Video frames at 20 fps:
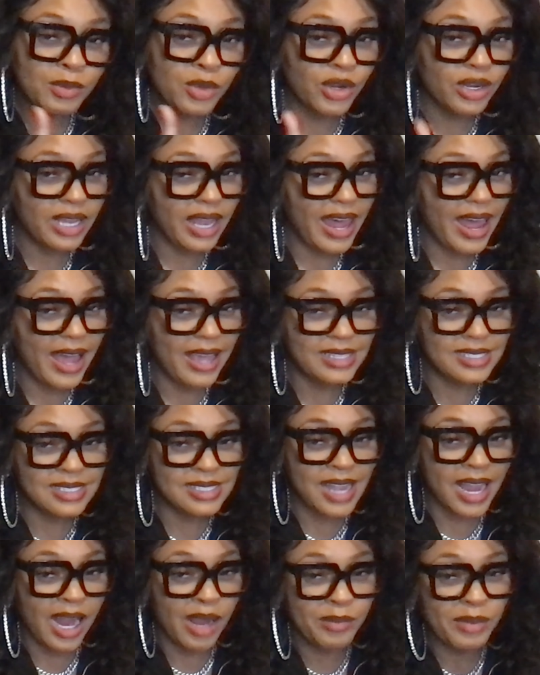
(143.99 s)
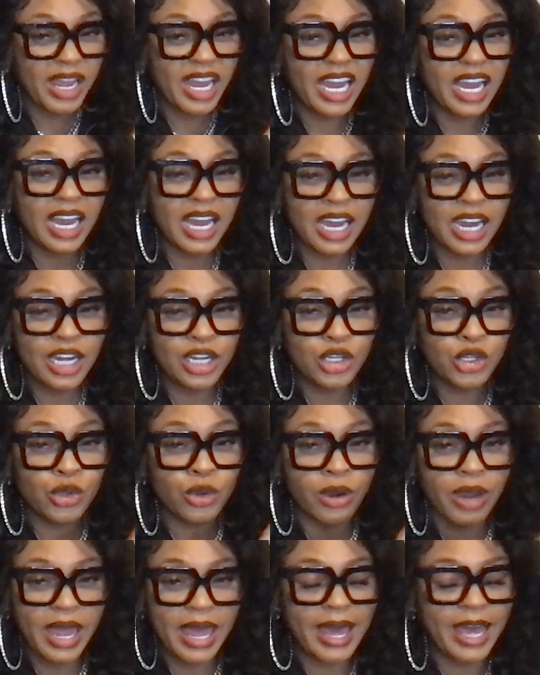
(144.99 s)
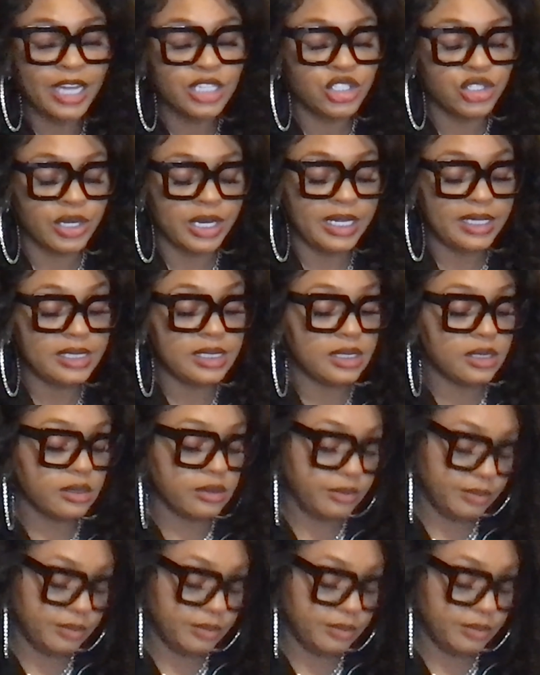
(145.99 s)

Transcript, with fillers: your last name, and your address.